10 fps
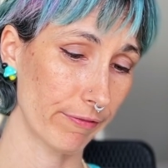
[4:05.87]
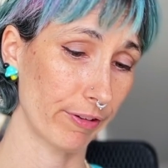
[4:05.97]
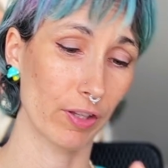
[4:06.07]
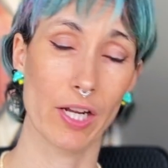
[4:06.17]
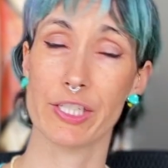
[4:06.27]

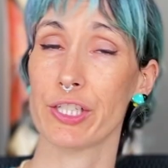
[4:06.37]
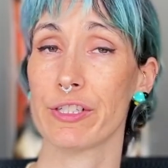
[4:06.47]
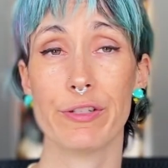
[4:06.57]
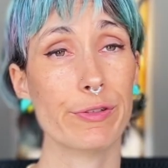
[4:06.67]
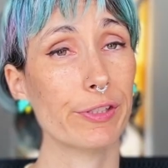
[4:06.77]
For lunch,
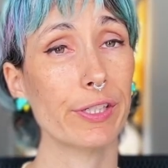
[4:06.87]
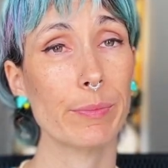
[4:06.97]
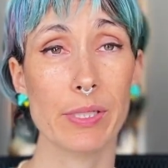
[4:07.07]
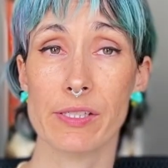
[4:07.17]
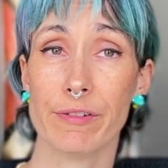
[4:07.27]
it's usually a
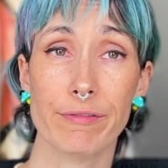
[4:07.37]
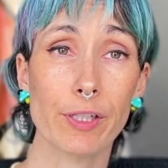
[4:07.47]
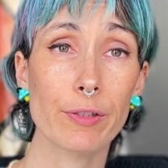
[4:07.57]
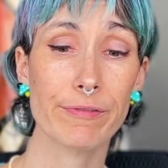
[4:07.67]
piece of fruit.